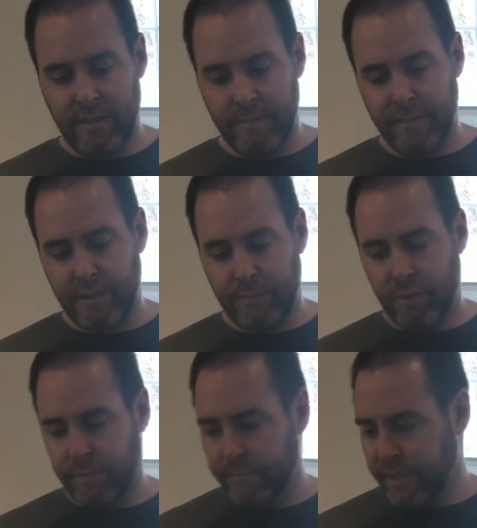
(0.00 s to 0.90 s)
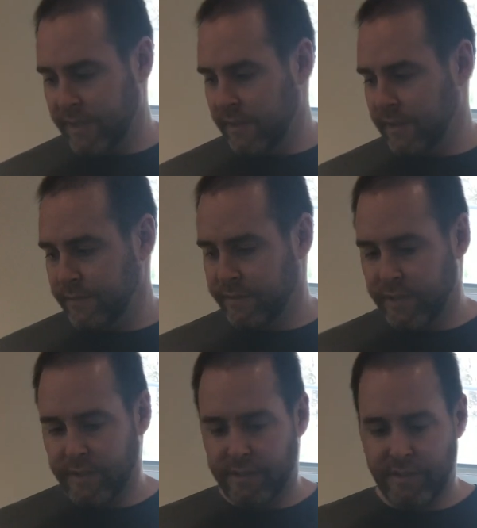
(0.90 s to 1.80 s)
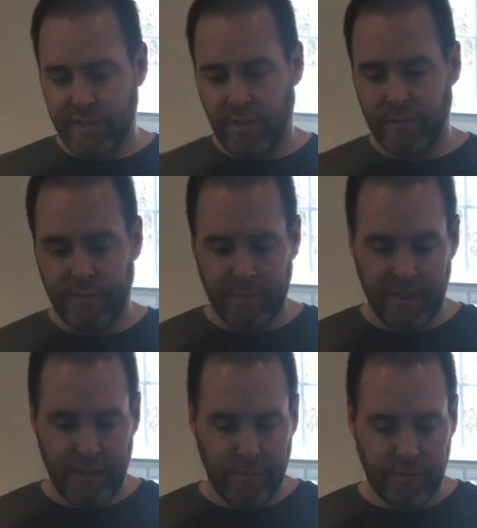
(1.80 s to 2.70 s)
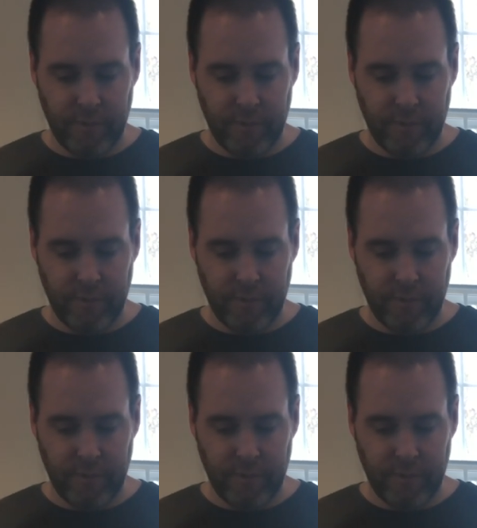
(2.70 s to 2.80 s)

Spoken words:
a minimal bit of the starter from the day before.